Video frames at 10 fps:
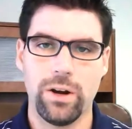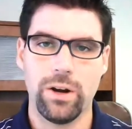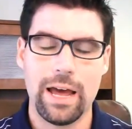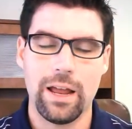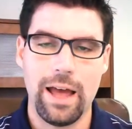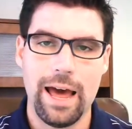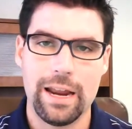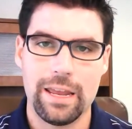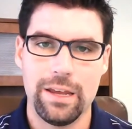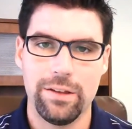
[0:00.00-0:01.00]
your
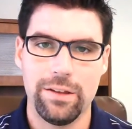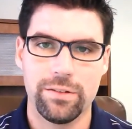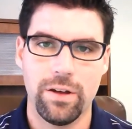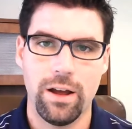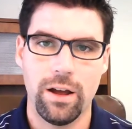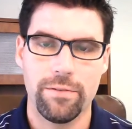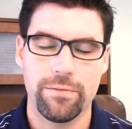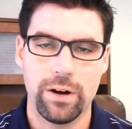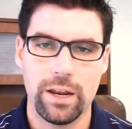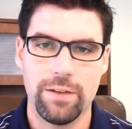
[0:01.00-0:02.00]
attic is
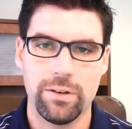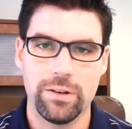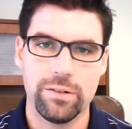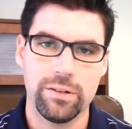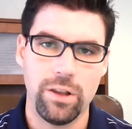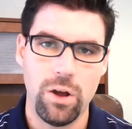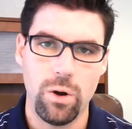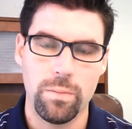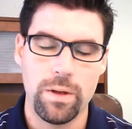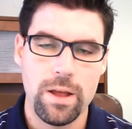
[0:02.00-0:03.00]
for a given slope.